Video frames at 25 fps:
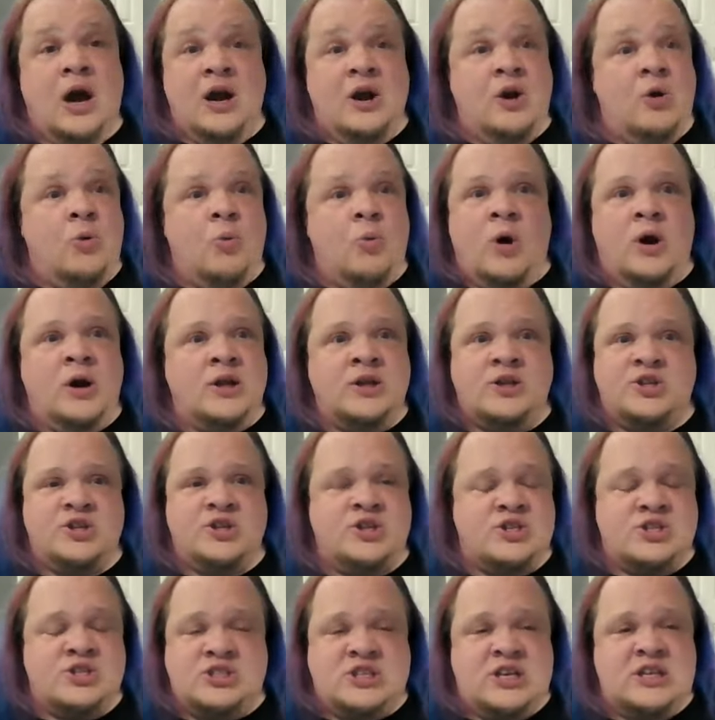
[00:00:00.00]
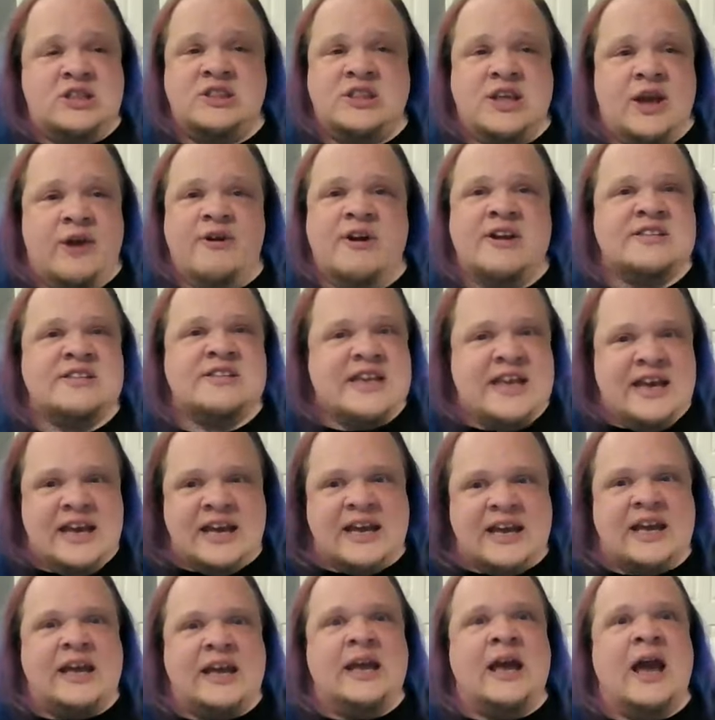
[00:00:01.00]
I don't want it to just sit there as
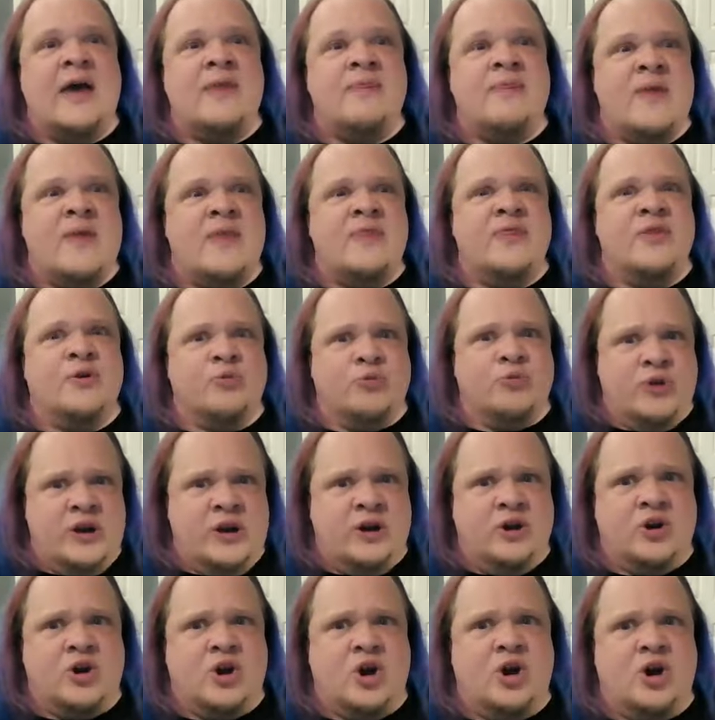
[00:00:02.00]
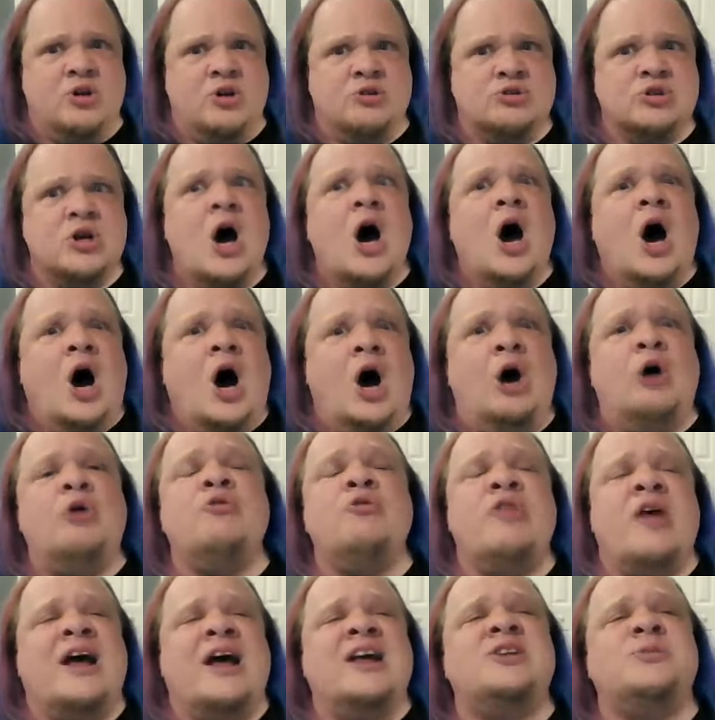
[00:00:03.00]
icky and then the reader goes,
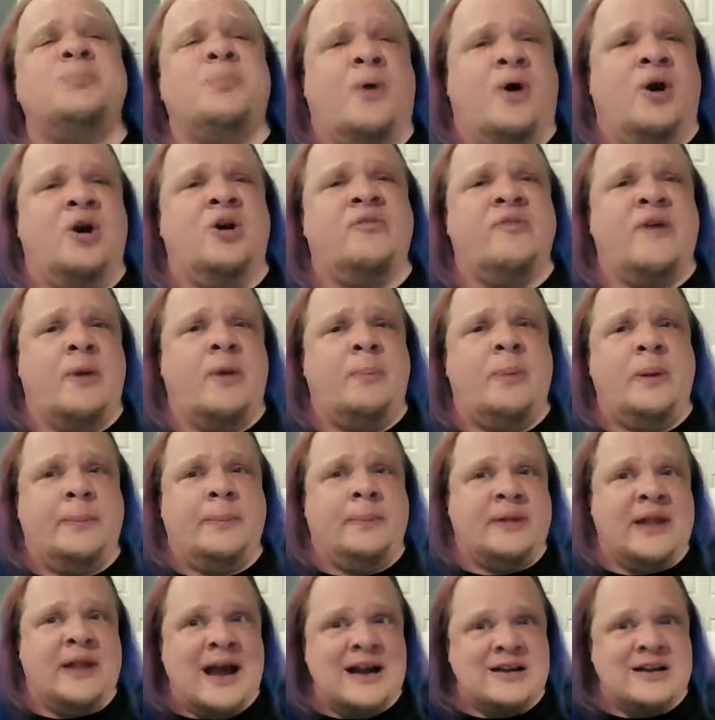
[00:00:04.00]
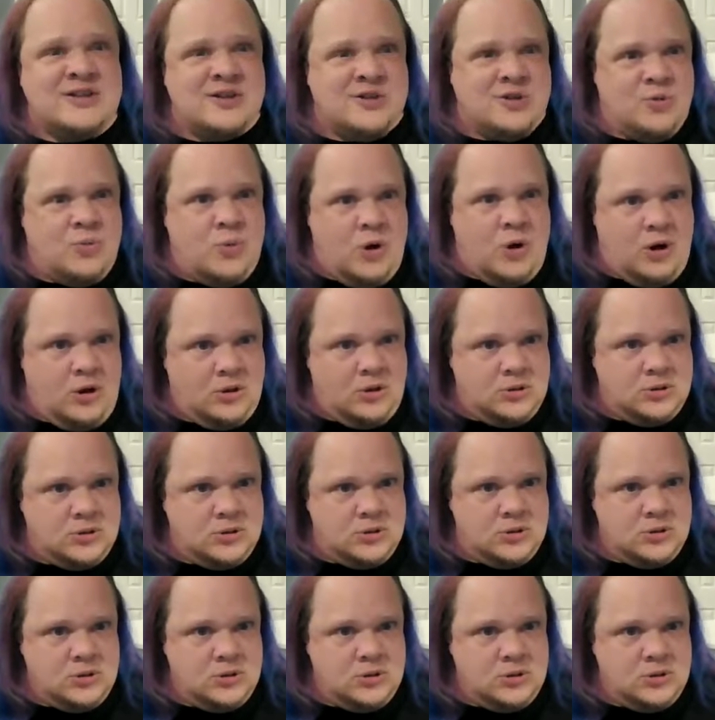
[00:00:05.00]
oh, that's part of how people act in the world.